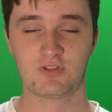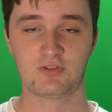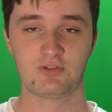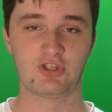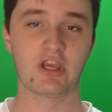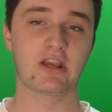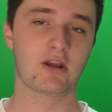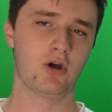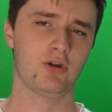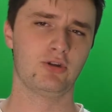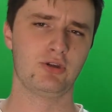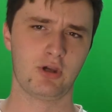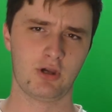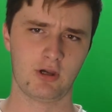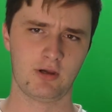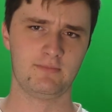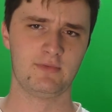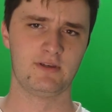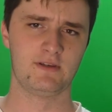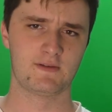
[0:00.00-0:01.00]
check on your
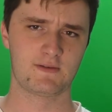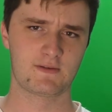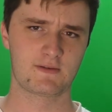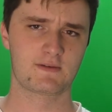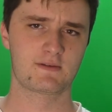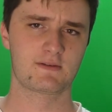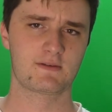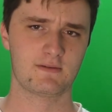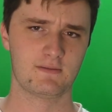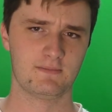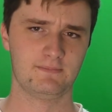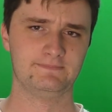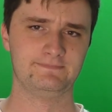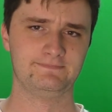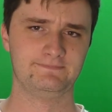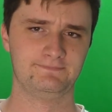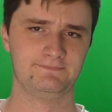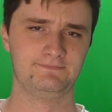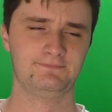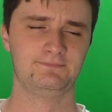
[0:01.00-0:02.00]
homies.
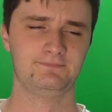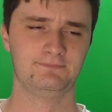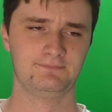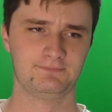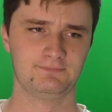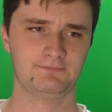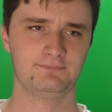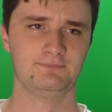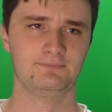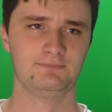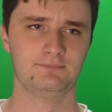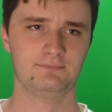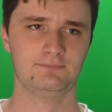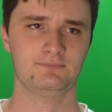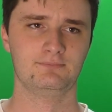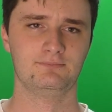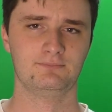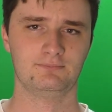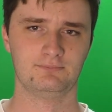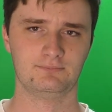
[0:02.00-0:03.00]

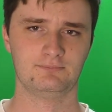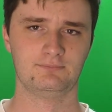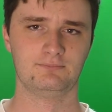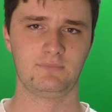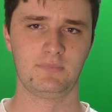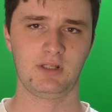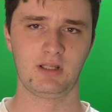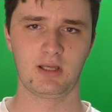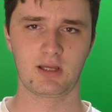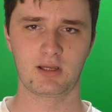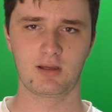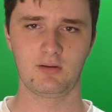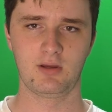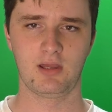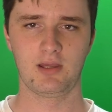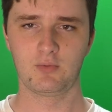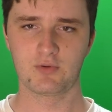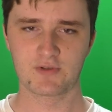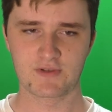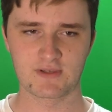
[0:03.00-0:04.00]
Be like,
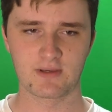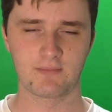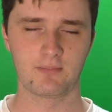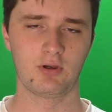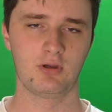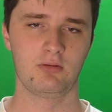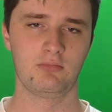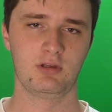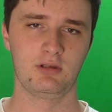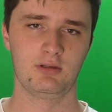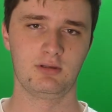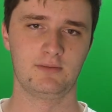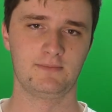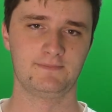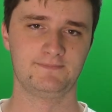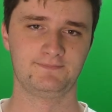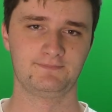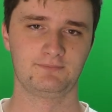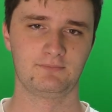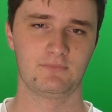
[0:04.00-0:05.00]
hey, what's up, homie?
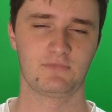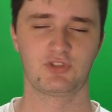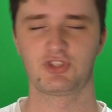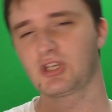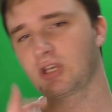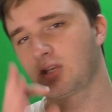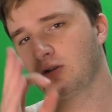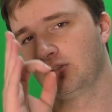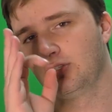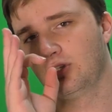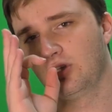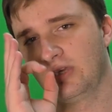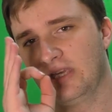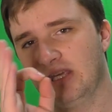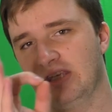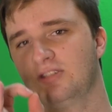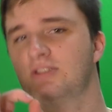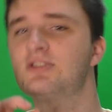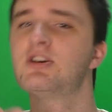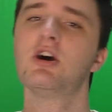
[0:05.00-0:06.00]
And check on your
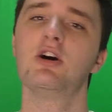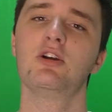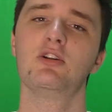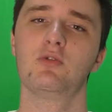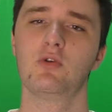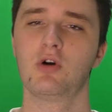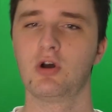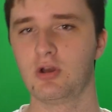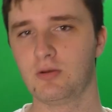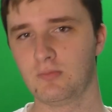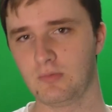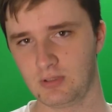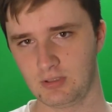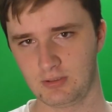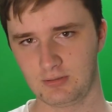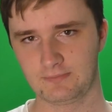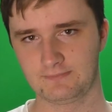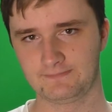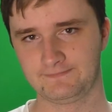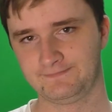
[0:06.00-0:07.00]
internal homie.
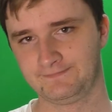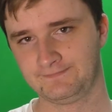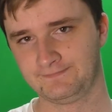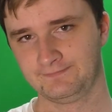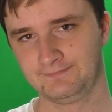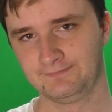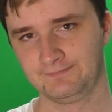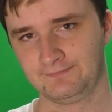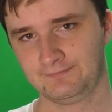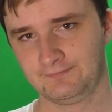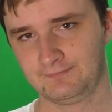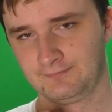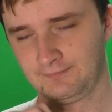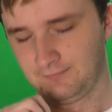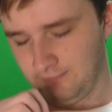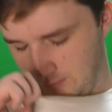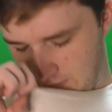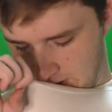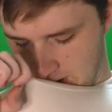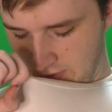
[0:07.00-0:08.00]

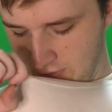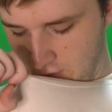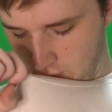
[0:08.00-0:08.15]
How you